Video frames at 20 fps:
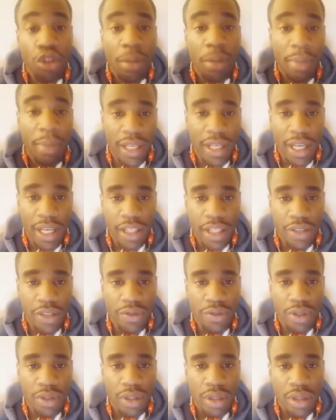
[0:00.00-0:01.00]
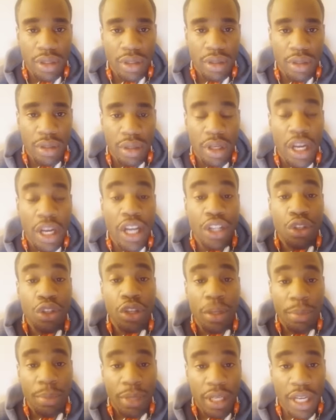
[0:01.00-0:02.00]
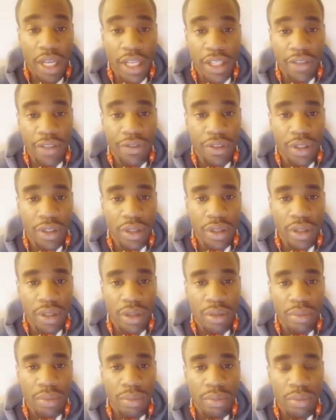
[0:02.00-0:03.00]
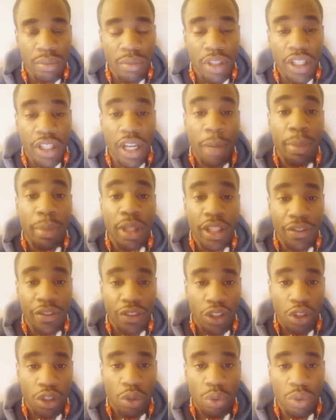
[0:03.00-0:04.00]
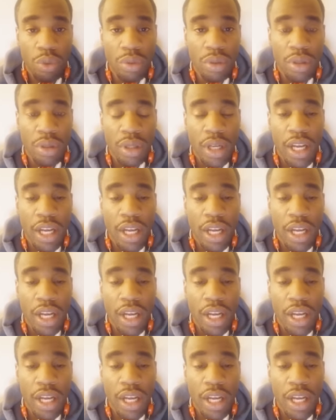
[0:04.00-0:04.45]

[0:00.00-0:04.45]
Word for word: You can make that difference, and you can be that difference. And I believe in you,